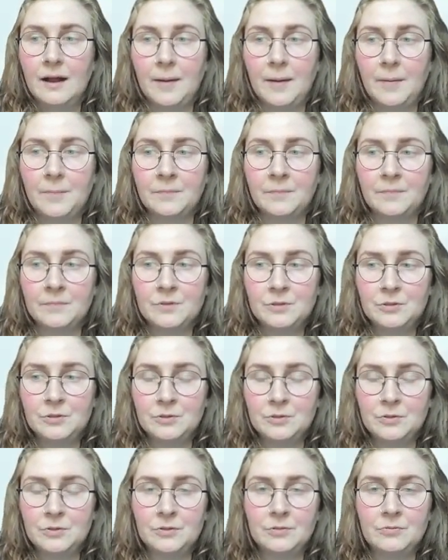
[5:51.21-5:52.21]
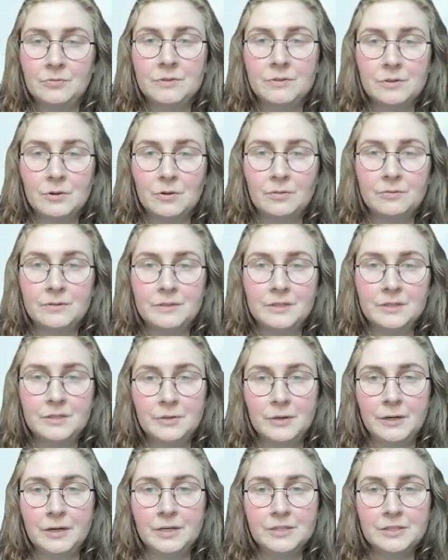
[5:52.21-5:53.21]
to resolve the
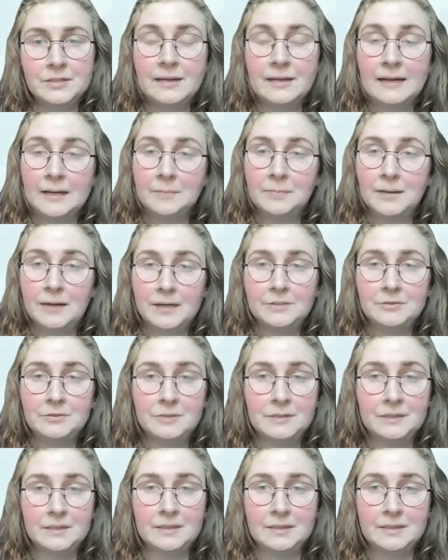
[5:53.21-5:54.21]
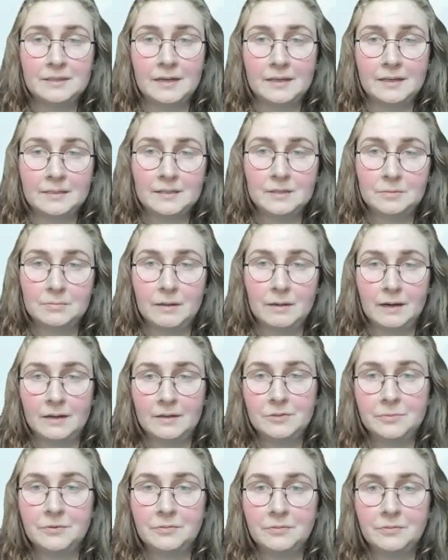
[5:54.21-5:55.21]
situation. And that applies to CSS as
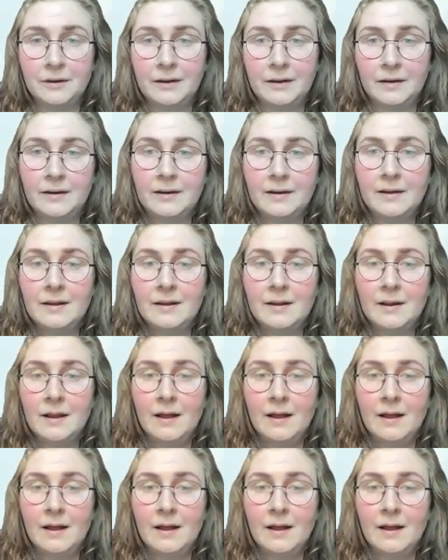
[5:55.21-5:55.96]
well, to be fair.